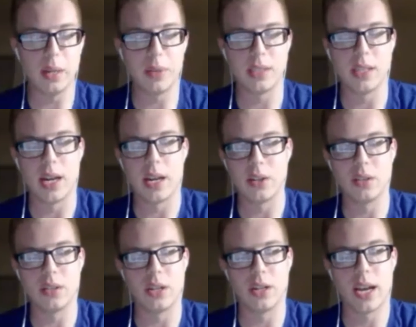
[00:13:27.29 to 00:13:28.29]

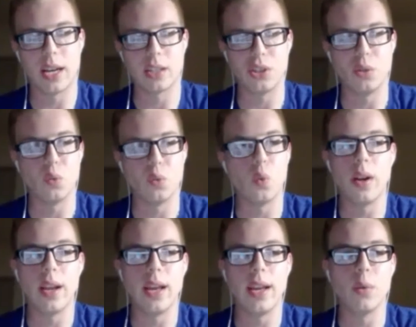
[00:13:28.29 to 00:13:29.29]
McDonald are actually
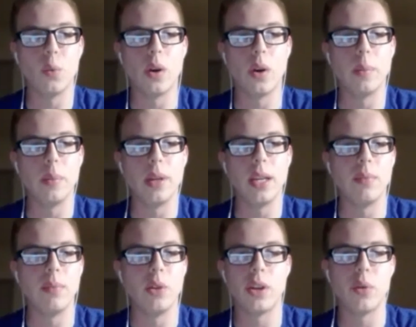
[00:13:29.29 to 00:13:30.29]
1A and 1B.
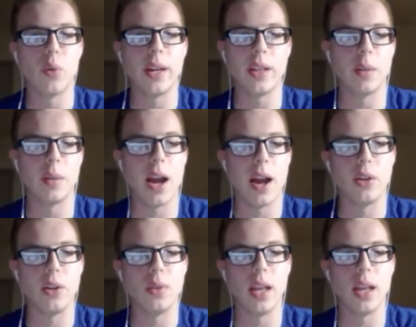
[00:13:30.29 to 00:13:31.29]
You can rank them how
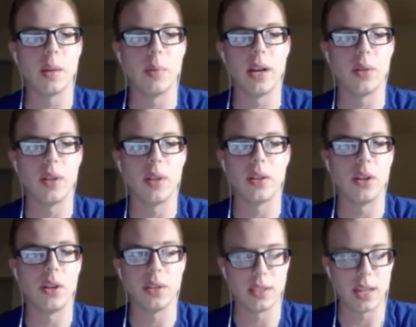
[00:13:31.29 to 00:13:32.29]
you'd like, but I think
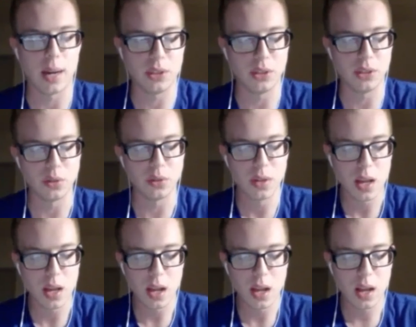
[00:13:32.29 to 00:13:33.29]
they're the top 2.
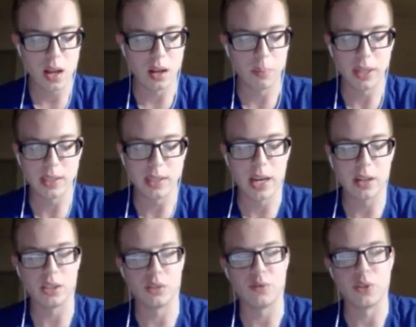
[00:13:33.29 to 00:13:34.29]

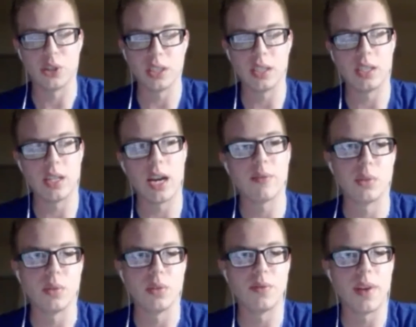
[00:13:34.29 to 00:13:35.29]
McDonald is first in the
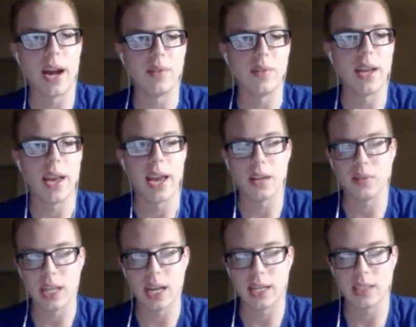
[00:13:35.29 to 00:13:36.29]
conference with 5.5
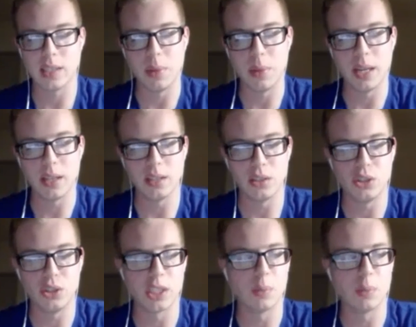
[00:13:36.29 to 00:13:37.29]
sacks, and Bailey's
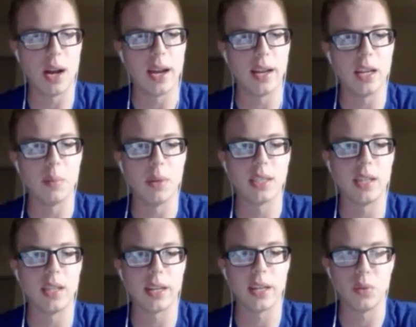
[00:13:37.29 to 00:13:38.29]
just behind him at
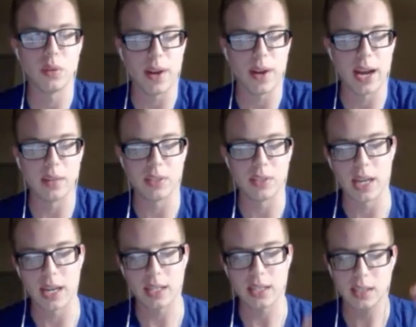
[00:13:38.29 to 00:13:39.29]
second with 5
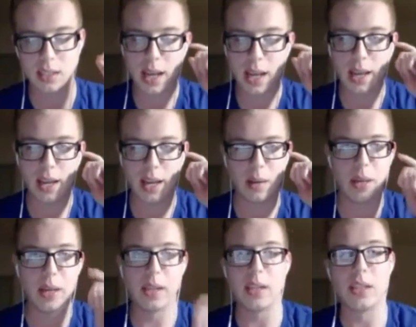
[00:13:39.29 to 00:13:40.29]
sacks. And
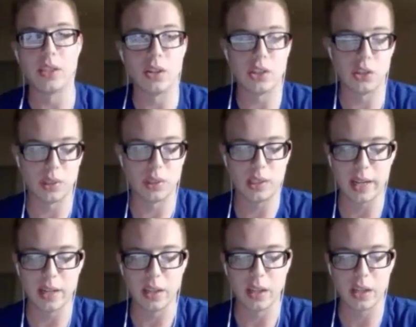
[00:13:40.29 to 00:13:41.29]
Bailey's also
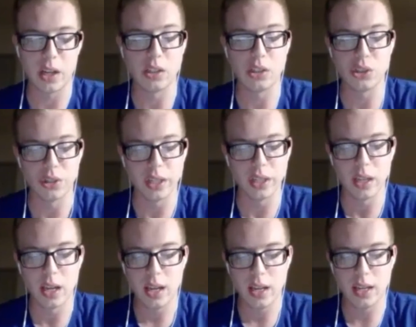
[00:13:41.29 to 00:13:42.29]
second in the country
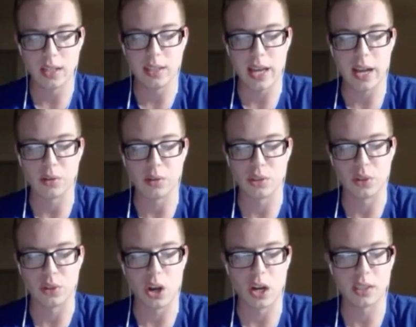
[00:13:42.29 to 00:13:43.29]
in tackles for
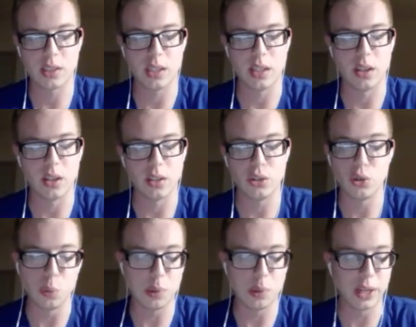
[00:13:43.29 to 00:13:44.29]
loss, and the
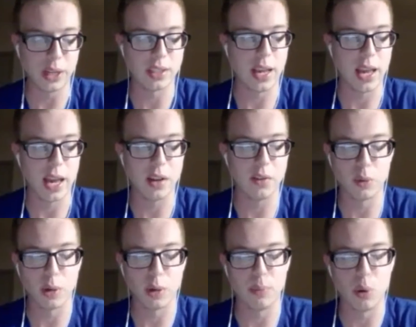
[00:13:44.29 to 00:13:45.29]
2 players ahead of
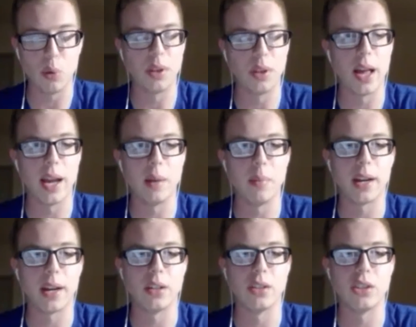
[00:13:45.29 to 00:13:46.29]
him are both
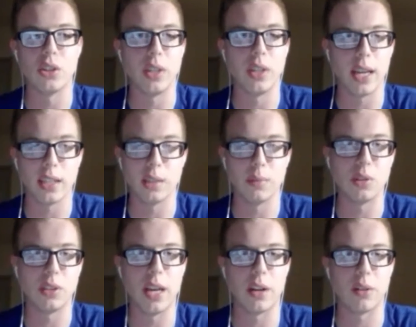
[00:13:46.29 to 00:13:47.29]
linebackers, so he has the
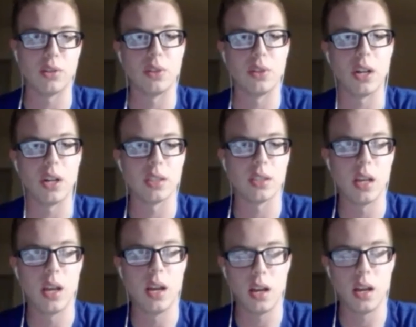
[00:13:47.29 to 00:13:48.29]
most tackles for loss
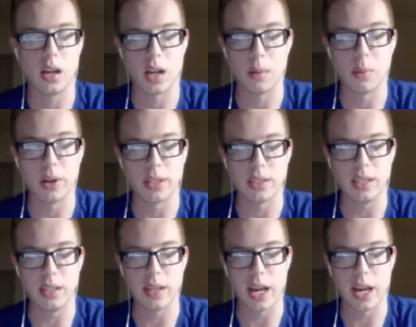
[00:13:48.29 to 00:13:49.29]
among
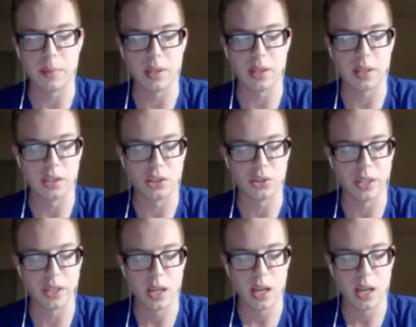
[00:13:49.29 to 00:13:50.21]
B linemen in the country.